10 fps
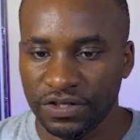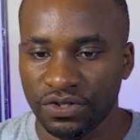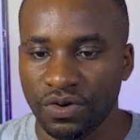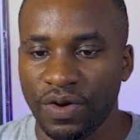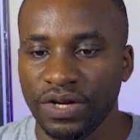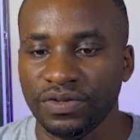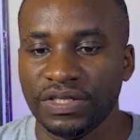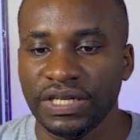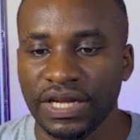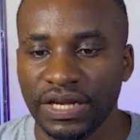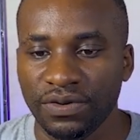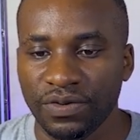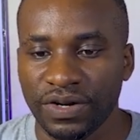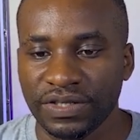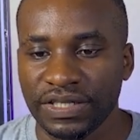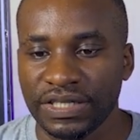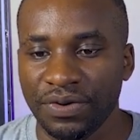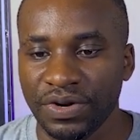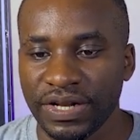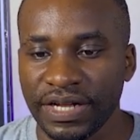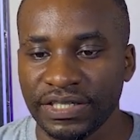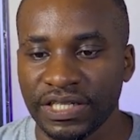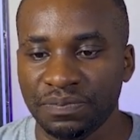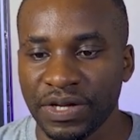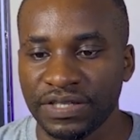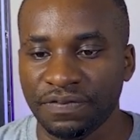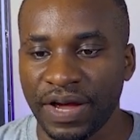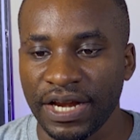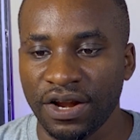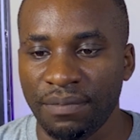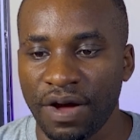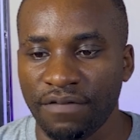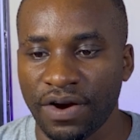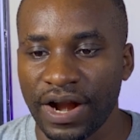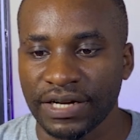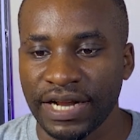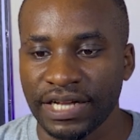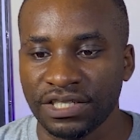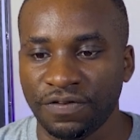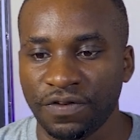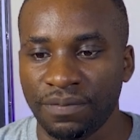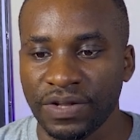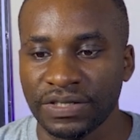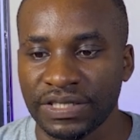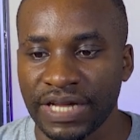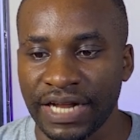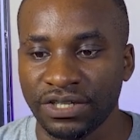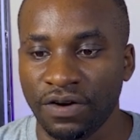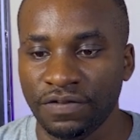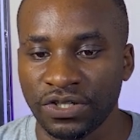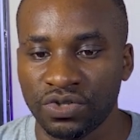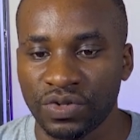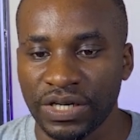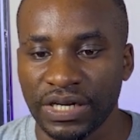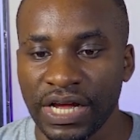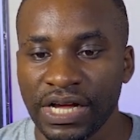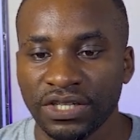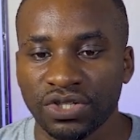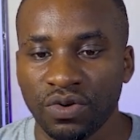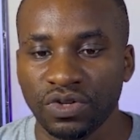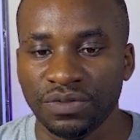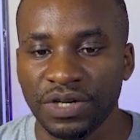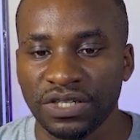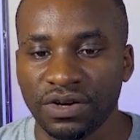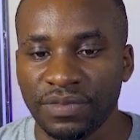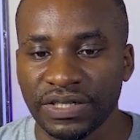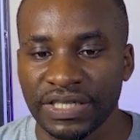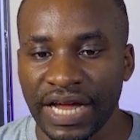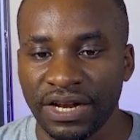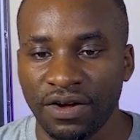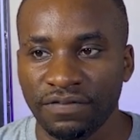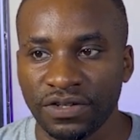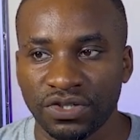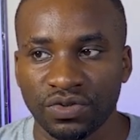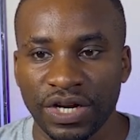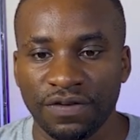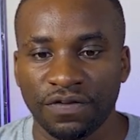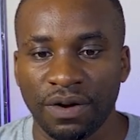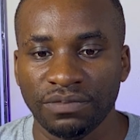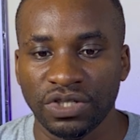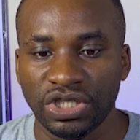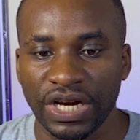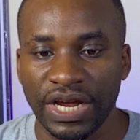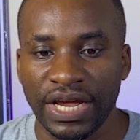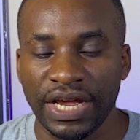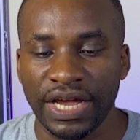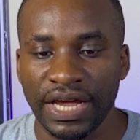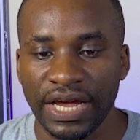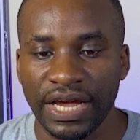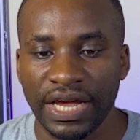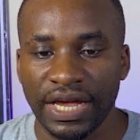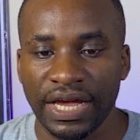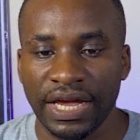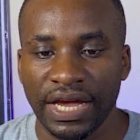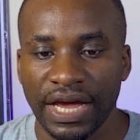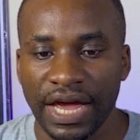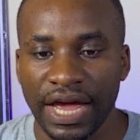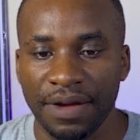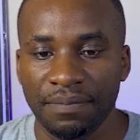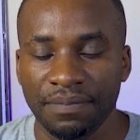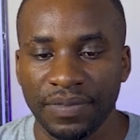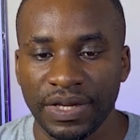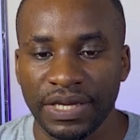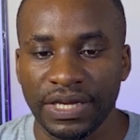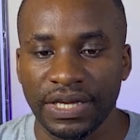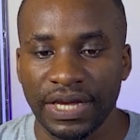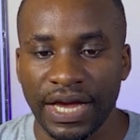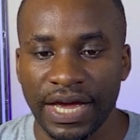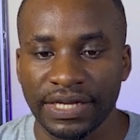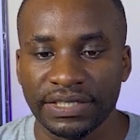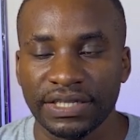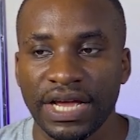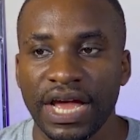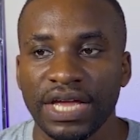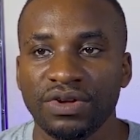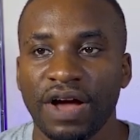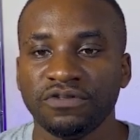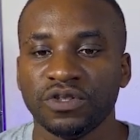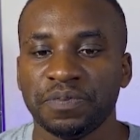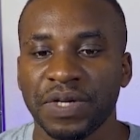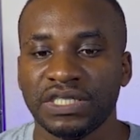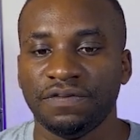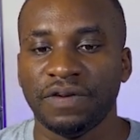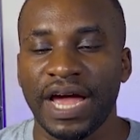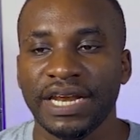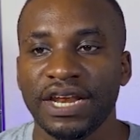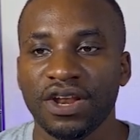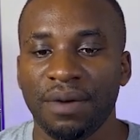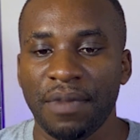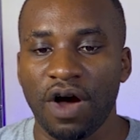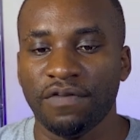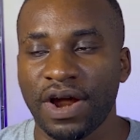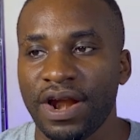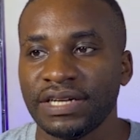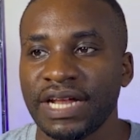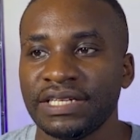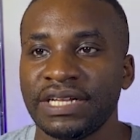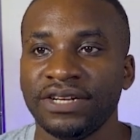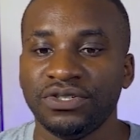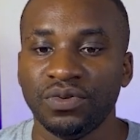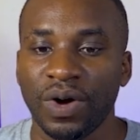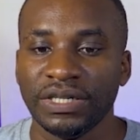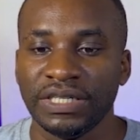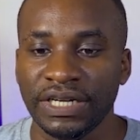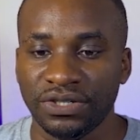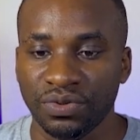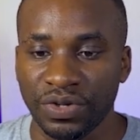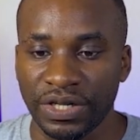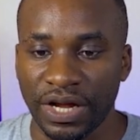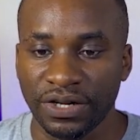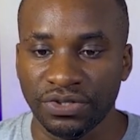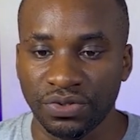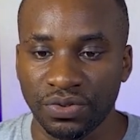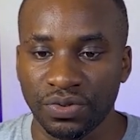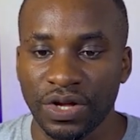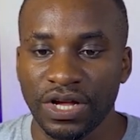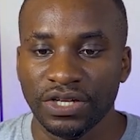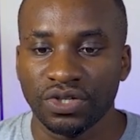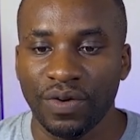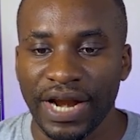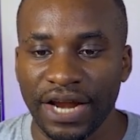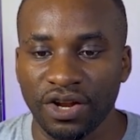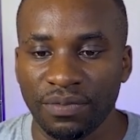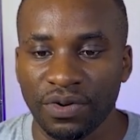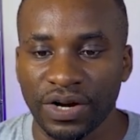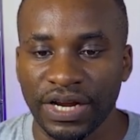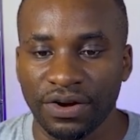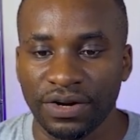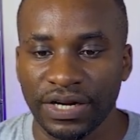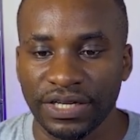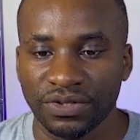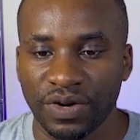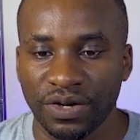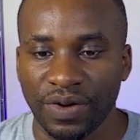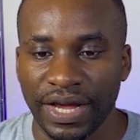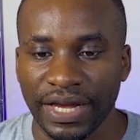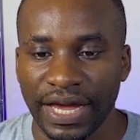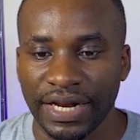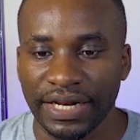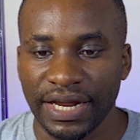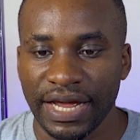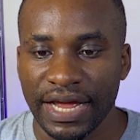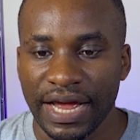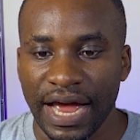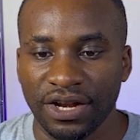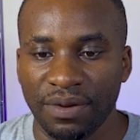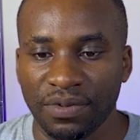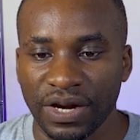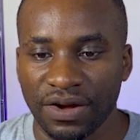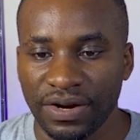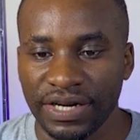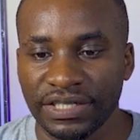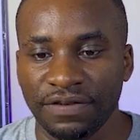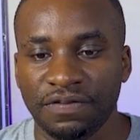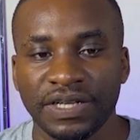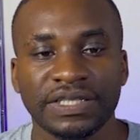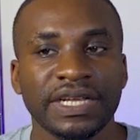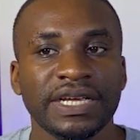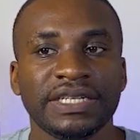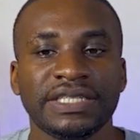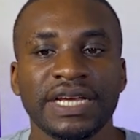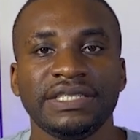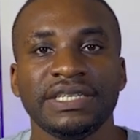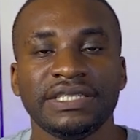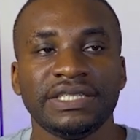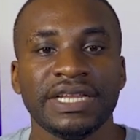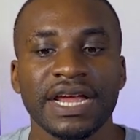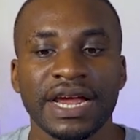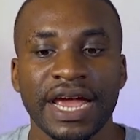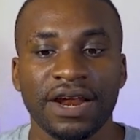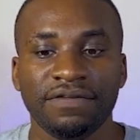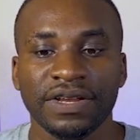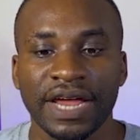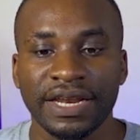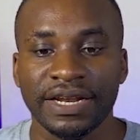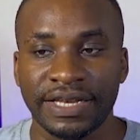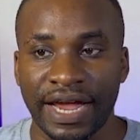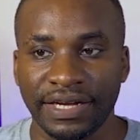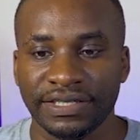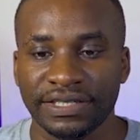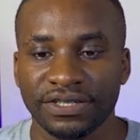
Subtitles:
So when you see it, what does it say? Returns the specified number of characters from the start of a string. So which means from the start of the string, from J, A, M, E, S, you have to specify the number of characters that you want it to return to you. So when I double click on this, what do I get? I double click on this. The first thing it says is get the text.